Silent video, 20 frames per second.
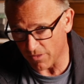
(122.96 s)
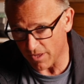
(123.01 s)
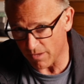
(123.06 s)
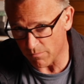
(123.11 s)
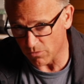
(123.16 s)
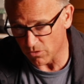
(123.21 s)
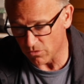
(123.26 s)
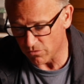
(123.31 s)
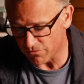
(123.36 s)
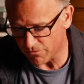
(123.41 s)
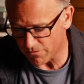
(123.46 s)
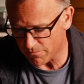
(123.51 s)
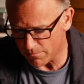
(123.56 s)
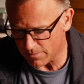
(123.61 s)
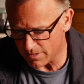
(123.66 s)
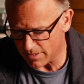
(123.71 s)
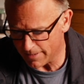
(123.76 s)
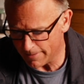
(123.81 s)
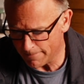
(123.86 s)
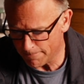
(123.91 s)
that move from
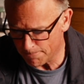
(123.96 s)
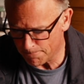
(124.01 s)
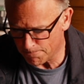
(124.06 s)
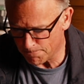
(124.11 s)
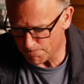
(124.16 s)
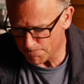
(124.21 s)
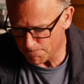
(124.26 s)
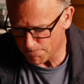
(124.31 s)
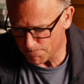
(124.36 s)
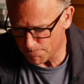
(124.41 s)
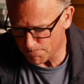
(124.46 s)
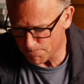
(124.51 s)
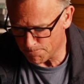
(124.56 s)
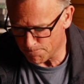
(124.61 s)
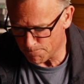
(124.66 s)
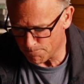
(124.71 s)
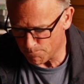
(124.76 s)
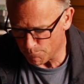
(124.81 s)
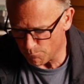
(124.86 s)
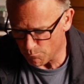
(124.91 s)
me.
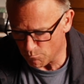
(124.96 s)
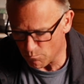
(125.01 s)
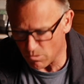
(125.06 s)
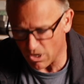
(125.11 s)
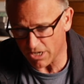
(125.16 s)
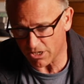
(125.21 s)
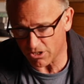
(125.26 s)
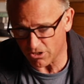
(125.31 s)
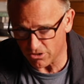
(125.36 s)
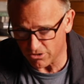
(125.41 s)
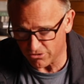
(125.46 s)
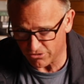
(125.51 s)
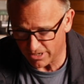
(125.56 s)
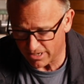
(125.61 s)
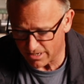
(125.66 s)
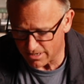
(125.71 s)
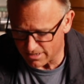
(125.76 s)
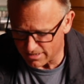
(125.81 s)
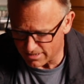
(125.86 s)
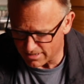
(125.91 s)
My
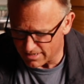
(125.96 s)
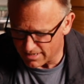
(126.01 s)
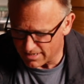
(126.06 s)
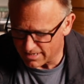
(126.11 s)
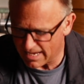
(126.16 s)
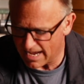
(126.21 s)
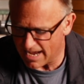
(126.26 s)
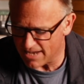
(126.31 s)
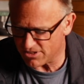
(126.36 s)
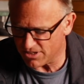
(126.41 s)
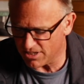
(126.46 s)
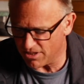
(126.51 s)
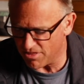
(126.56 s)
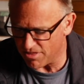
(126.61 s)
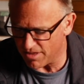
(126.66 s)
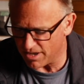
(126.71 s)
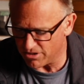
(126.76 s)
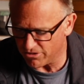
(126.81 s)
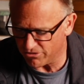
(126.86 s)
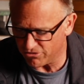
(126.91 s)
accuser, casting
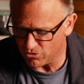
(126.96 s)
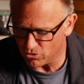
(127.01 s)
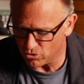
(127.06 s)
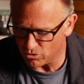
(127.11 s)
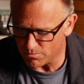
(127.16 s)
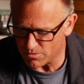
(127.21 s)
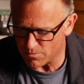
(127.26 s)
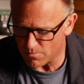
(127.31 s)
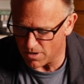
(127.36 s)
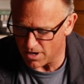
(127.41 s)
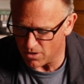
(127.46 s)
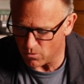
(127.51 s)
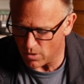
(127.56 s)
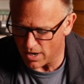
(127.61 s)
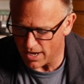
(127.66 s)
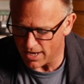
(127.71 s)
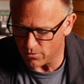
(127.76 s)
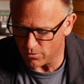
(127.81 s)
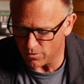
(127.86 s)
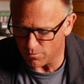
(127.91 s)
thunderstorms my
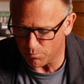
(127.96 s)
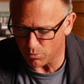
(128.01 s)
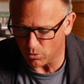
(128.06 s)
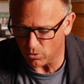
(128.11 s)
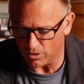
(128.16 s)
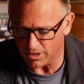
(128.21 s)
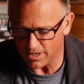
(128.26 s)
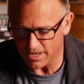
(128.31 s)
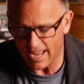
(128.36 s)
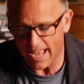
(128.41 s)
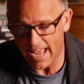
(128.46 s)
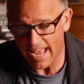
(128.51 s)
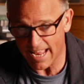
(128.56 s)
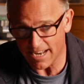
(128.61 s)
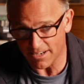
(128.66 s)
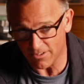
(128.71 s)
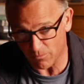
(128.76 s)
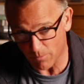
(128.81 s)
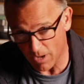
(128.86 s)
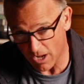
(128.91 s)
way with ball in
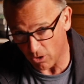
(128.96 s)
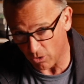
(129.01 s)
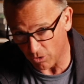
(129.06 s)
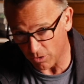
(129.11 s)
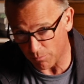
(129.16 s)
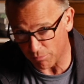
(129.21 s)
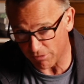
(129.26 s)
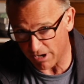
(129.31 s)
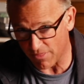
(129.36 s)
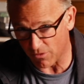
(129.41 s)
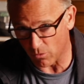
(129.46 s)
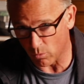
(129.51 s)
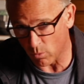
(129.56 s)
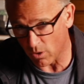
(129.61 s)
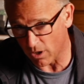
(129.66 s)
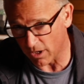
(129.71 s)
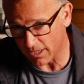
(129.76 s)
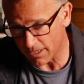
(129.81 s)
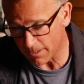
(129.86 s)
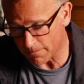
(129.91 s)
hand, is my older brother,
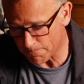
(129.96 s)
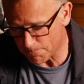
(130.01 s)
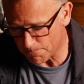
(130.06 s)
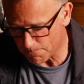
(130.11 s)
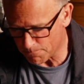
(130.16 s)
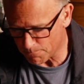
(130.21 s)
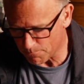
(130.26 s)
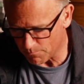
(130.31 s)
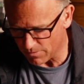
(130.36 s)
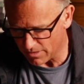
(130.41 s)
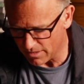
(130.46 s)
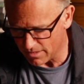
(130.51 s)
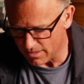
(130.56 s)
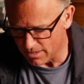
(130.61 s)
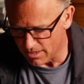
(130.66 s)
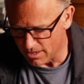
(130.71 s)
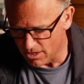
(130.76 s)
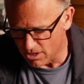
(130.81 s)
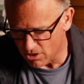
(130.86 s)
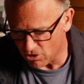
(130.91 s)
Wally.
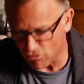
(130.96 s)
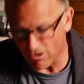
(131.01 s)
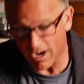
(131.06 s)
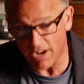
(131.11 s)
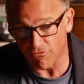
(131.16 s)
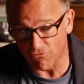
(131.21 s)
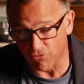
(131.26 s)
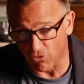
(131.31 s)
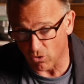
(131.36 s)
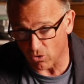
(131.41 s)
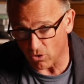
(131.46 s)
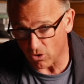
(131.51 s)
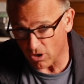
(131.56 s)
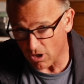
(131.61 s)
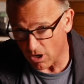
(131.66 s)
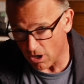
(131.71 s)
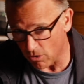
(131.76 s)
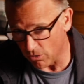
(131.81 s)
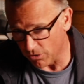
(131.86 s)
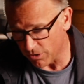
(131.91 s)
Grade 4,
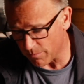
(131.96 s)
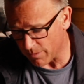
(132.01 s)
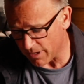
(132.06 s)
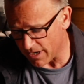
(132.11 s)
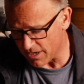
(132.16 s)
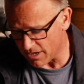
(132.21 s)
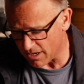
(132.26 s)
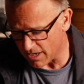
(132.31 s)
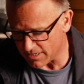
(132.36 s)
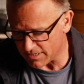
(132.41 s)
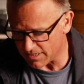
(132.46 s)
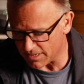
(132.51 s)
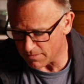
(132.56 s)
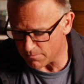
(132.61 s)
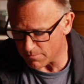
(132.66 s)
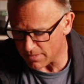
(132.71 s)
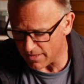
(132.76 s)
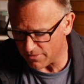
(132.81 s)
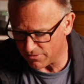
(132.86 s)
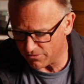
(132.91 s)
older by 19
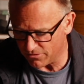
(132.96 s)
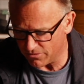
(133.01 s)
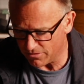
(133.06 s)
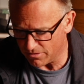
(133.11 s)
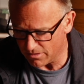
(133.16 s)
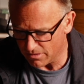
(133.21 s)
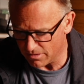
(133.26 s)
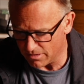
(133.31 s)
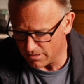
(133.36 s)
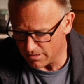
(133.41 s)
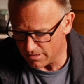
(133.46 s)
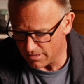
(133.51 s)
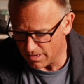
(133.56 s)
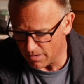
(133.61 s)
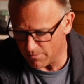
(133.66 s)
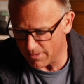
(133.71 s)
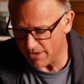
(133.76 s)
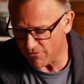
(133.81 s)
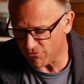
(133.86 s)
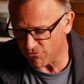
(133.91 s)
months,
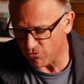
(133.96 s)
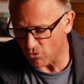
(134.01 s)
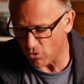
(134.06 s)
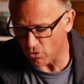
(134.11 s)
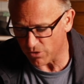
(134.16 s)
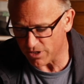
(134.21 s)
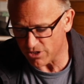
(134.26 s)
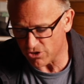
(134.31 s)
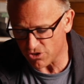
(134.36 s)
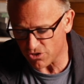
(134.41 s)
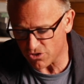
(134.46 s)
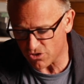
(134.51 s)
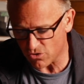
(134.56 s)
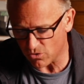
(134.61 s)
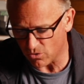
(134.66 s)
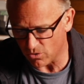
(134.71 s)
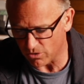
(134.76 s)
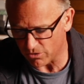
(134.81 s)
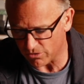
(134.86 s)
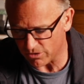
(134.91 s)
about 4 inches
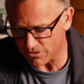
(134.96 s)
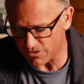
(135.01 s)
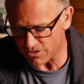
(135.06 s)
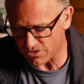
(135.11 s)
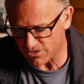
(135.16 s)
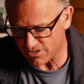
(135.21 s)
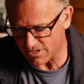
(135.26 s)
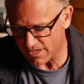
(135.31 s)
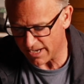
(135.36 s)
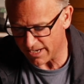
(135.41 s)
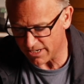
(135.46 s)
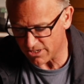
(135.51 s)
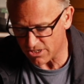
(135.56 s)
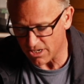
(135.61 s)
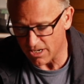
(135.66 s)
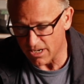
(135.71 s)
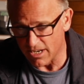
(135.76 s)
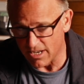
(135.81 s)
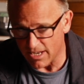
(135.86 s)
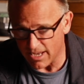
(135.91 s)
taller at this stage,
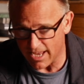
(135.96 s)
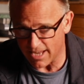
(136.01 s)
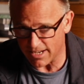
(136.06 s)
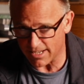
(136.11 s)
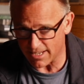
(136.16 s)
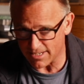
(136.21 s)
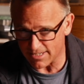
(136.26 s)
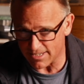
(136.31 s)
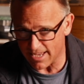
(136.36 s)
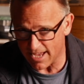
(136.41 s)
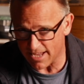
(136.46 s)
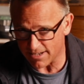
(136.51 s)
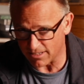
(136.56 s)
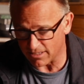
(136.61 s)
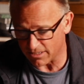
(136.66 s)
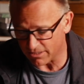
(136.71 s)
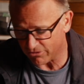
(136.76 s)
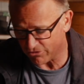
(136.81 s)
and undoubtedly